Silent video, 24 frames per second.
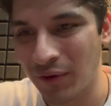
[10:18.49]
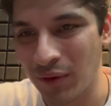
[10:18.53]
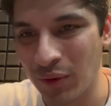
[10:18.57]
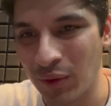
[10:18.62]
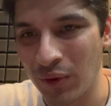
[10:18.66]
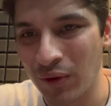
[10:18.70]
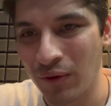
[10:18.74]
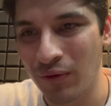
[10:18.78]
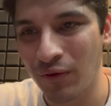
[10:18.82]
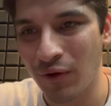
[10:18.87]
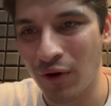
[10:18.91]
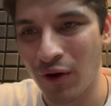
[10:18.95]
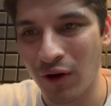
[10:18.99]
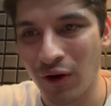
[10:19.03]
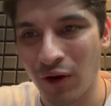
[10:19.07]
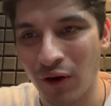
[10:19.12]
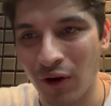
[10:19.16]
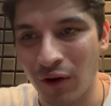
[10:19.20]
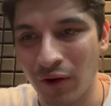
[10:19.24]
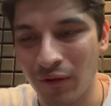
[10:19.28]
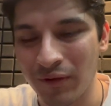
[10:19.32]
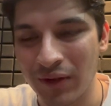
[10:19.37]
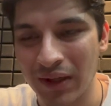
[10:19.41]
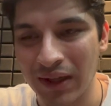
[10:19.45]
tool for a
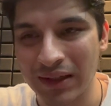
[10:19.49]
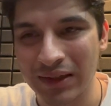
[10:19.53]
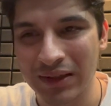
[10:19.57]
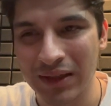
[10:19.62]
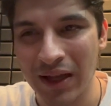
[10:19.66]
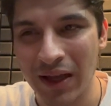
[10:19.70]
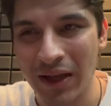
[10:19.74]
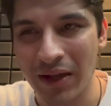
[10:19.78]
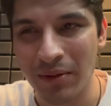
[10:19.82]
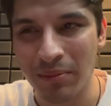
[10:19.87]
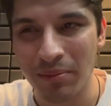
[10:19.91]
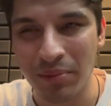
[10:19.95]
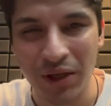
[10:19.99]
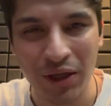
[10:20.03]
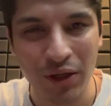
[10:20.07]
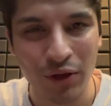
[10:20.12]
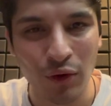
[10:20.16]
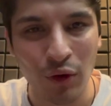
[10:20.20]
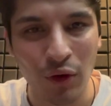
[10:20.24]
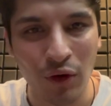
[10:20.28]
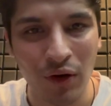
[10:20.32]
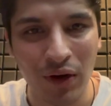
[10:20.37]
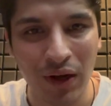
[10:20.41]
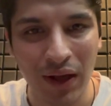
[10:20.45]
lot of things like
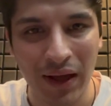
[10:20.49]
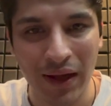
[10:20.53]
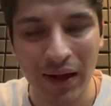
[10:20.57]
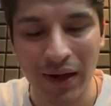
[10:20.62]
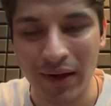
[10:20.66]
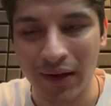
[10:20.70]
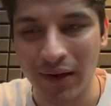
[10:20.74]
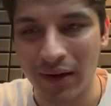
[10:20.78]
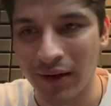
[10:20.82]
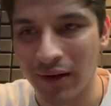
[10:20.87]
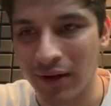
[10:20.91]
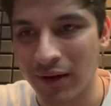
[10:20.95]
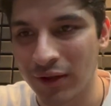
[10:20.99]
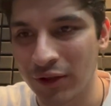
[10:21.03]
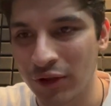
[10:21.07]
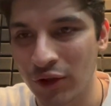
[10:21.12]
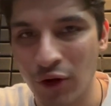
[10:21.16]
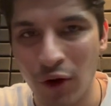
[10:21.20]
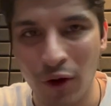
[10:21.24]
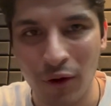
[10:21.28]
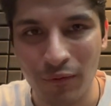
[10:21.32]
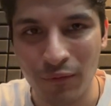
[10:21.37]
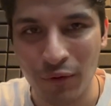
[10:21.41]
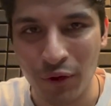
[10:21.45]
B-roll and
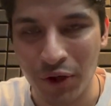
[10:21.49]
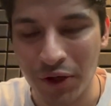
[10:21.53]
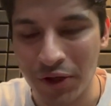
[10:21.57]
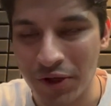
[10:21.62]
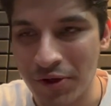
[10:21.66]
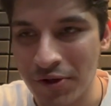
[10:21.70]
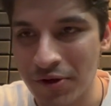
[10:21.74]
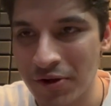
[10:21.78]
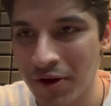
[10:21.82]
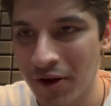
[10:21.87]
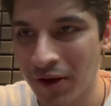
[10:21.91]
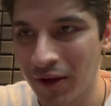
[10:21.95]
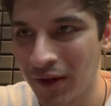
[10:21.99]
stock footage.